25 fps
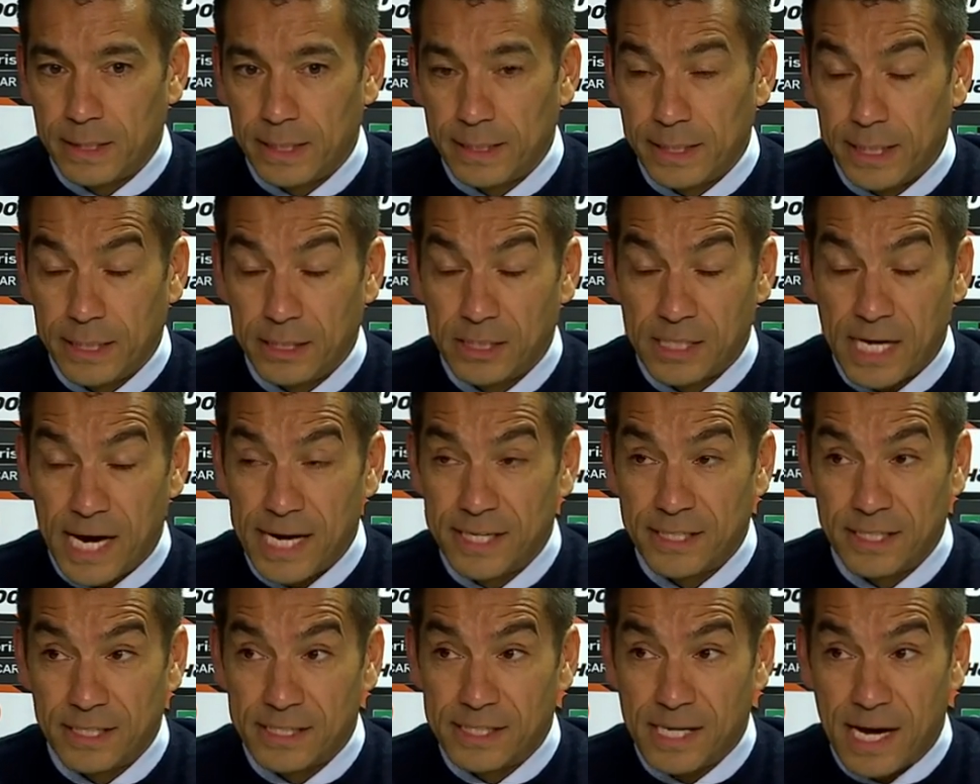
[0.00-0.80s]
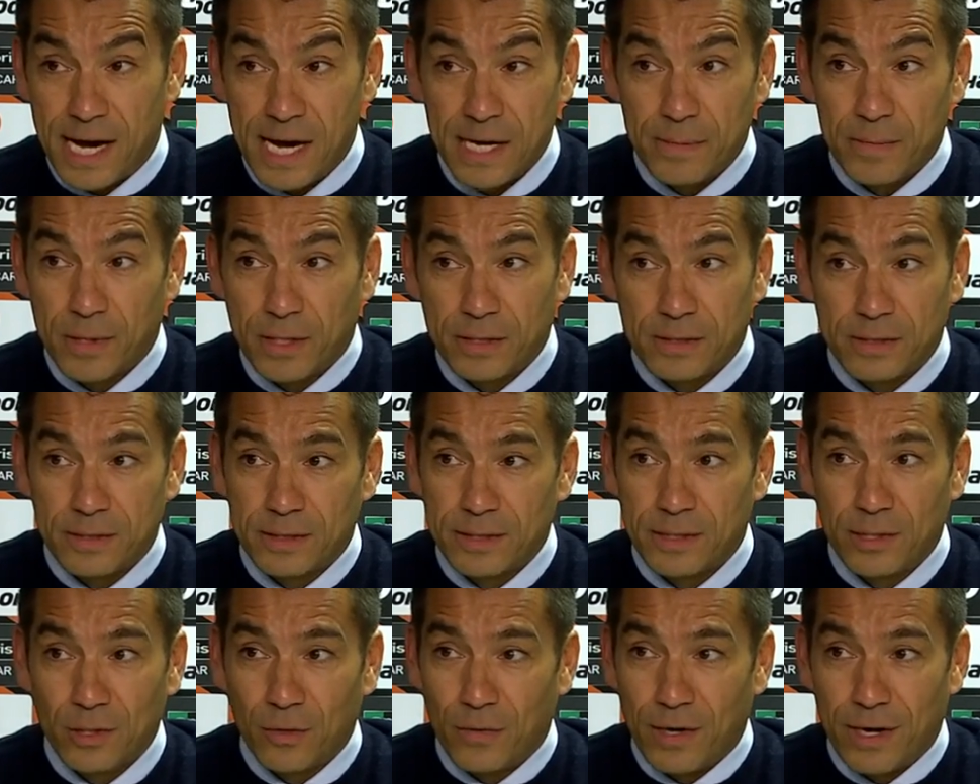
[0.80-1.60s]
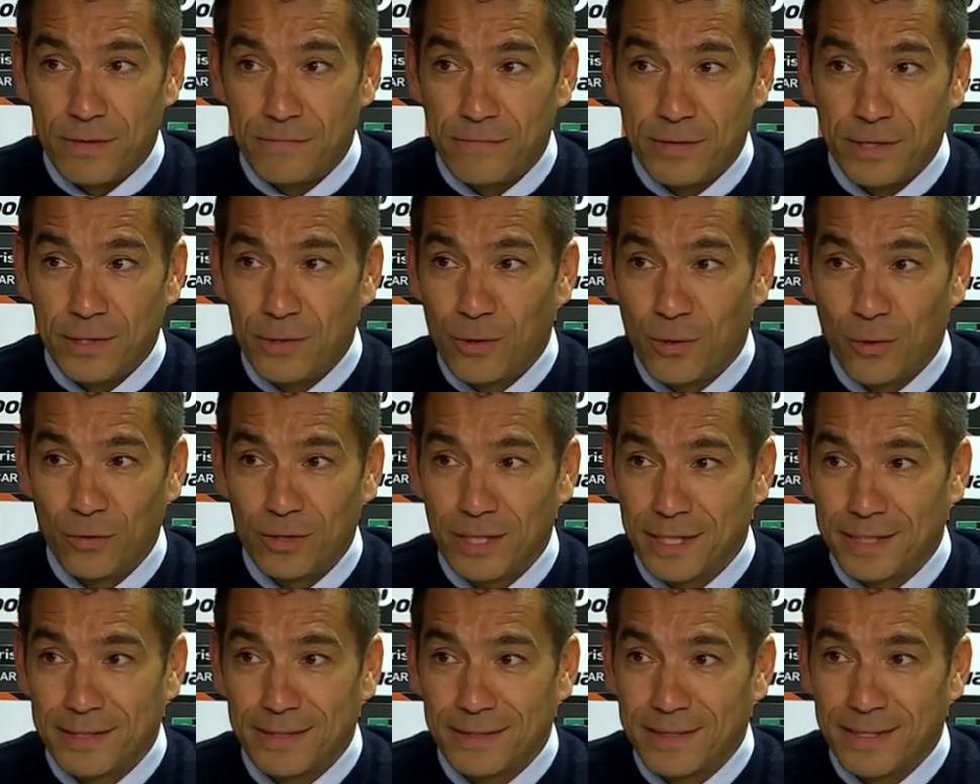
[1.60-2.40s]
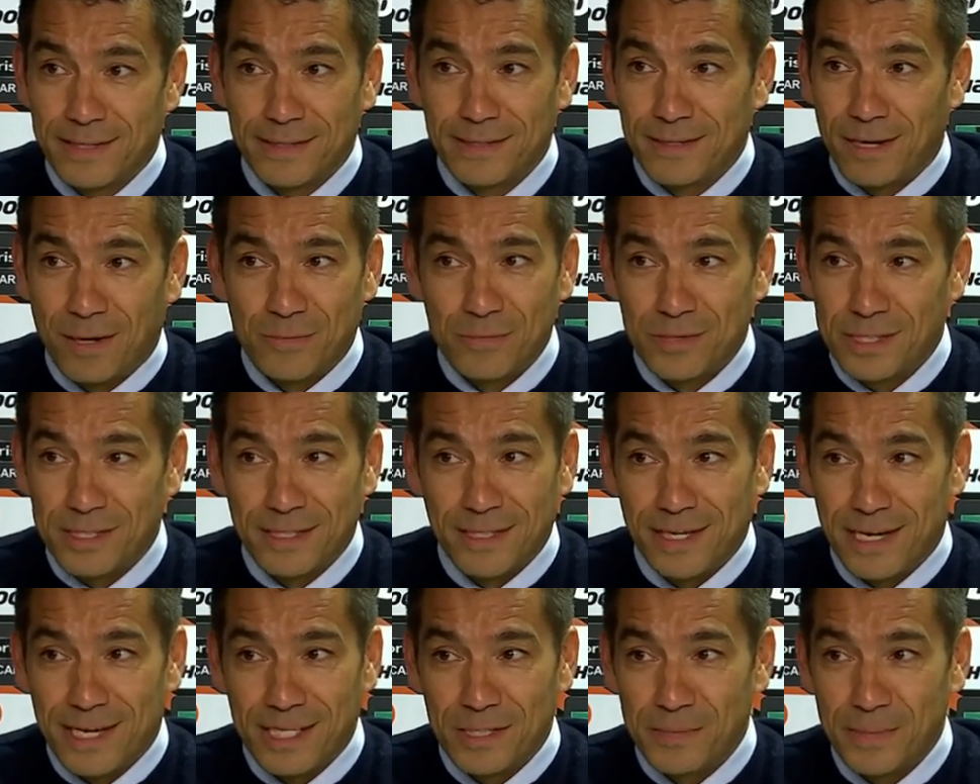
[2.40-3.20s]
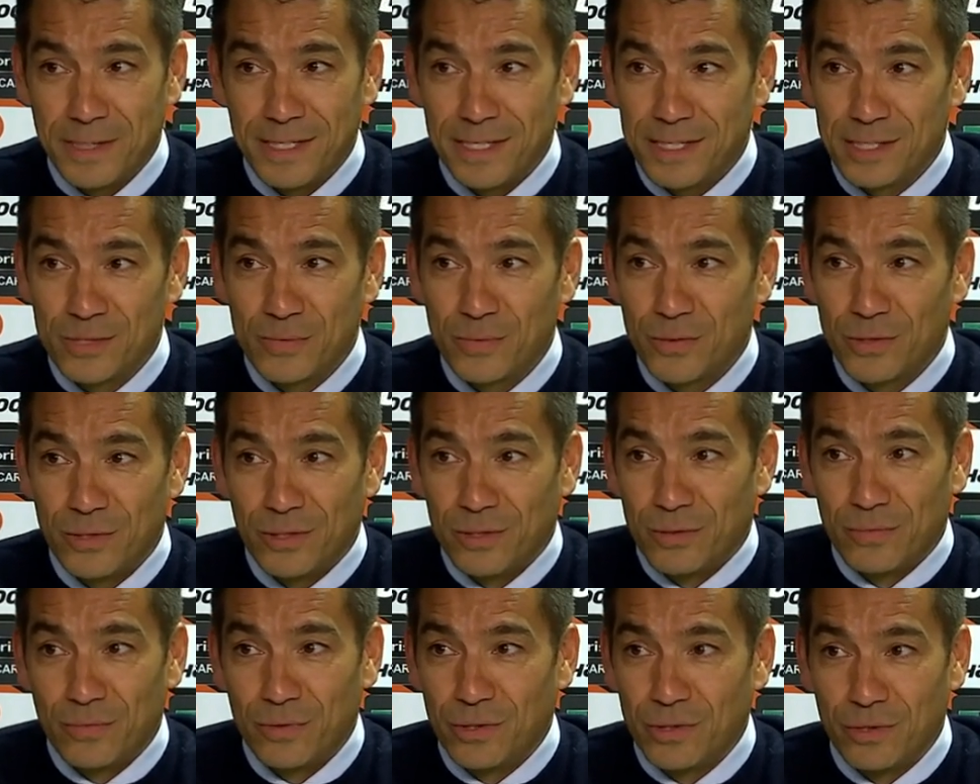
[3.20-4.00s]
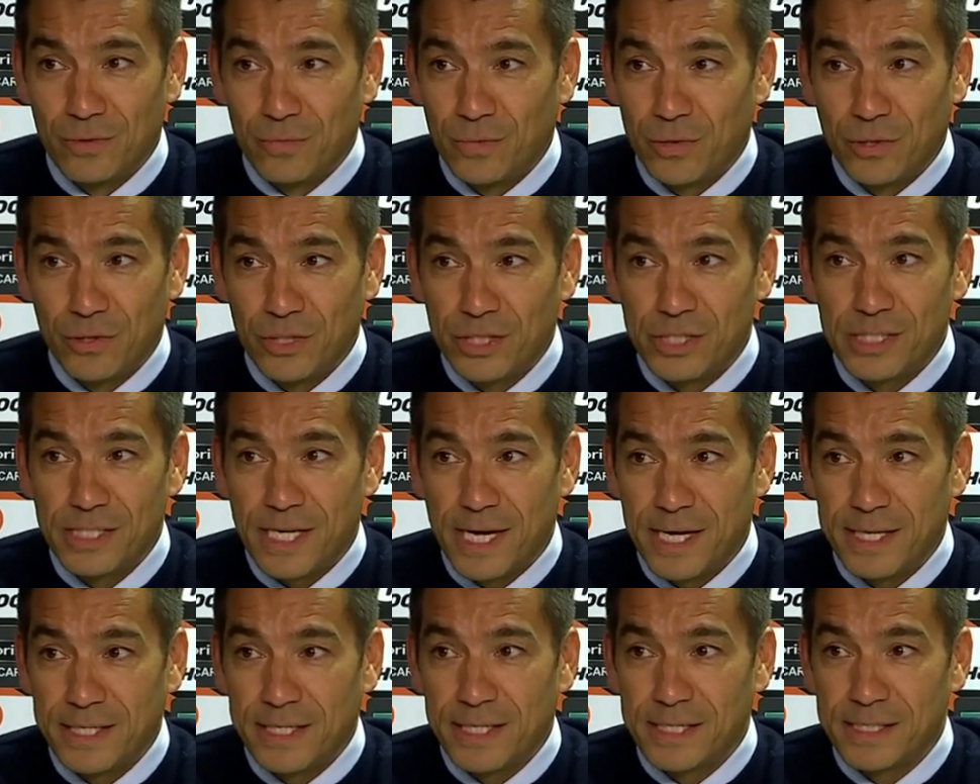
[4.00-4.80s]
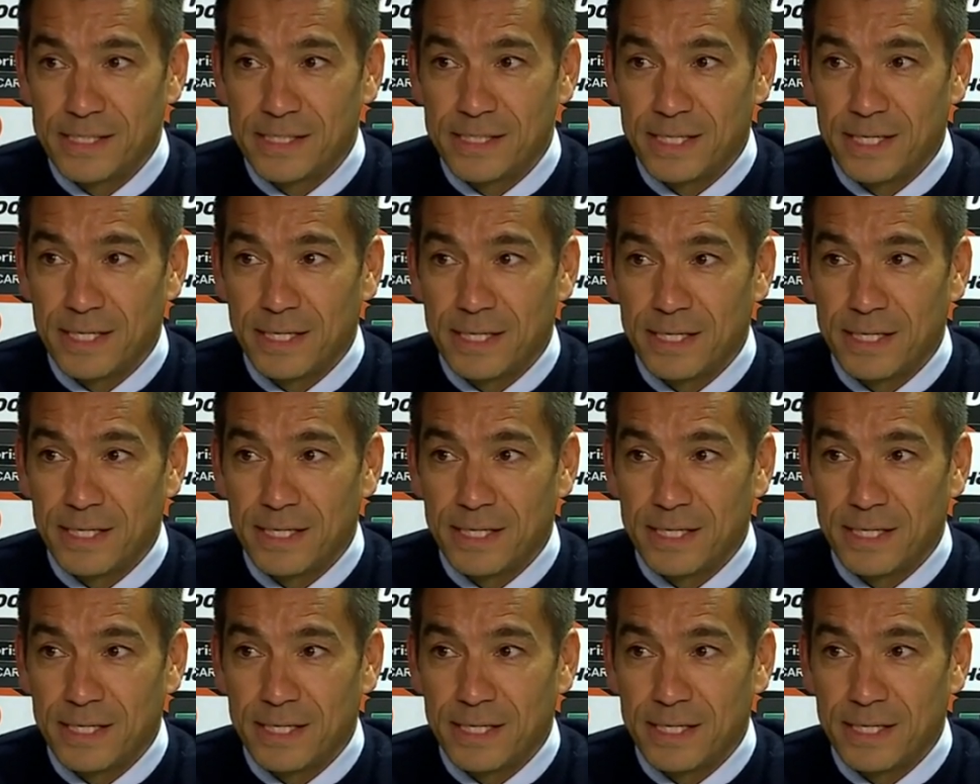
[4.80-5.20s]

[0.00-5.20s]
they tied the tie. But you know, every goal that comes in the last minutes will decide this